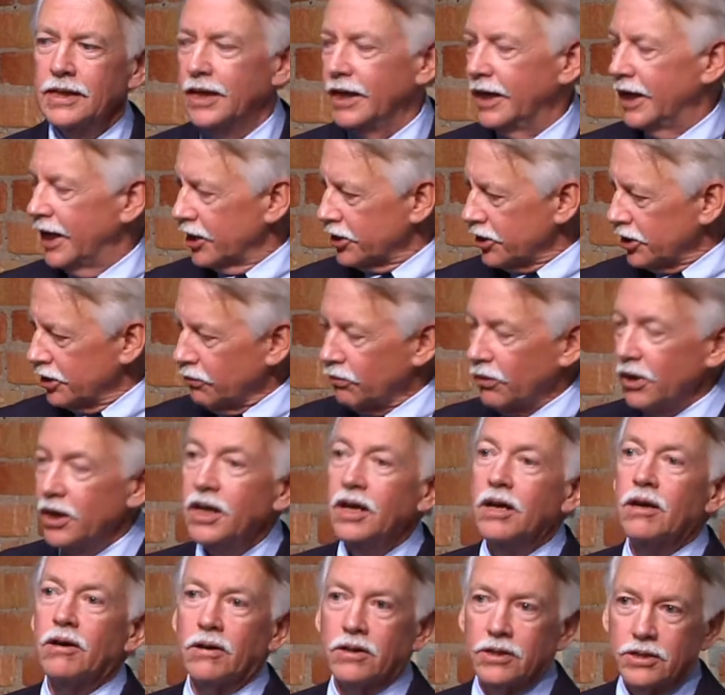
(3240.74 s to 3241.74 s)
And actually,
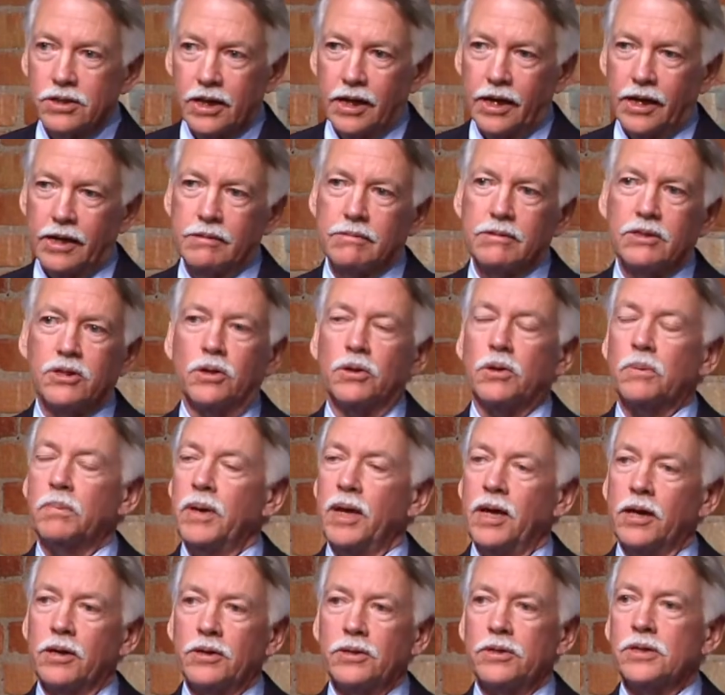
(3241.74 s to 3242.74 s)
Rainier has got solar
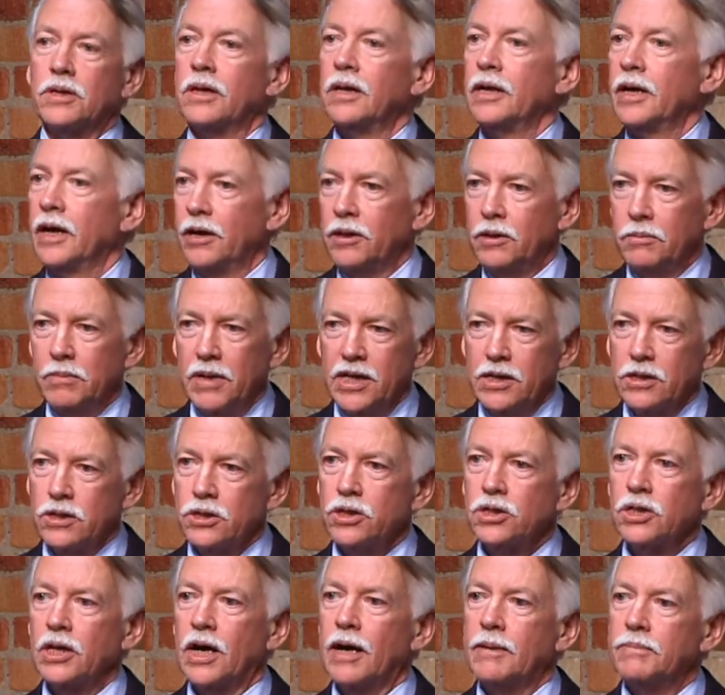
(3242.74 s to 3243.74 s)
panels in a lot of the
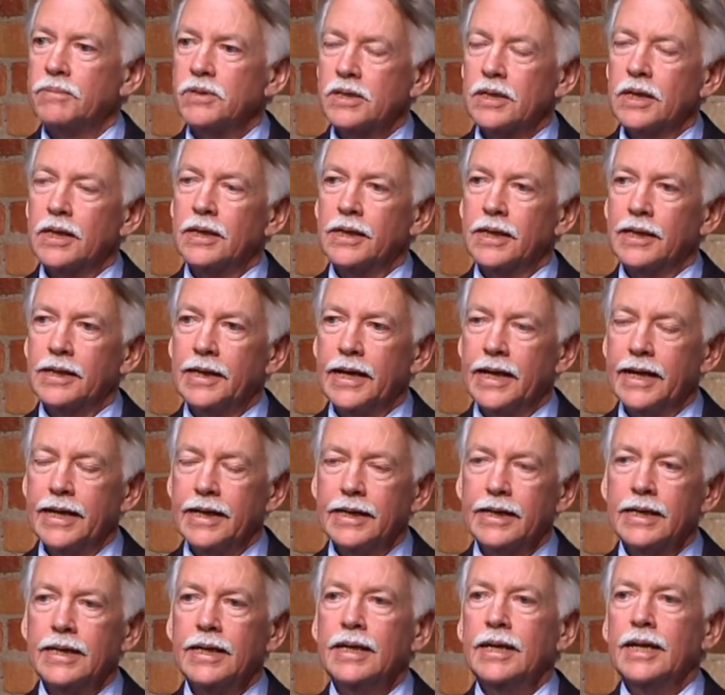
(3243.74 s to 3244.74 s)
maintenance shops and the
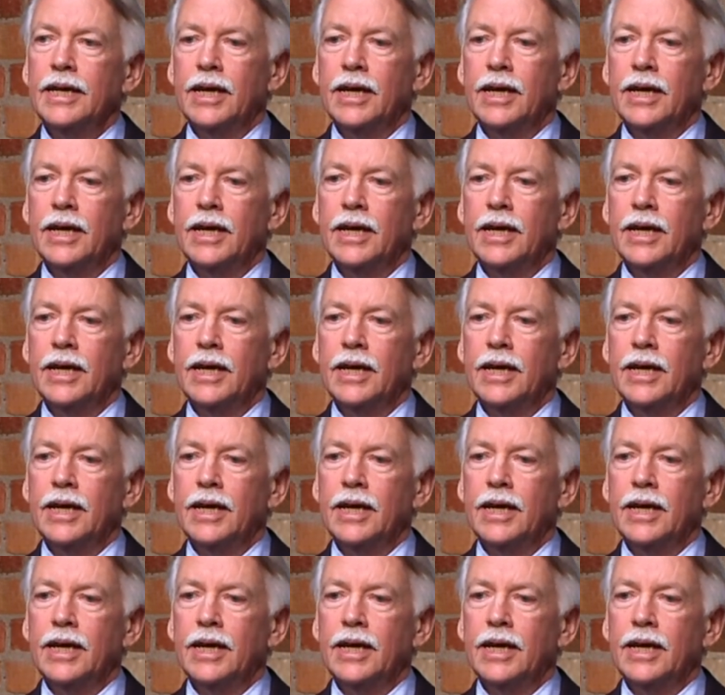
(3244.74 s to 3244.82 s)
like.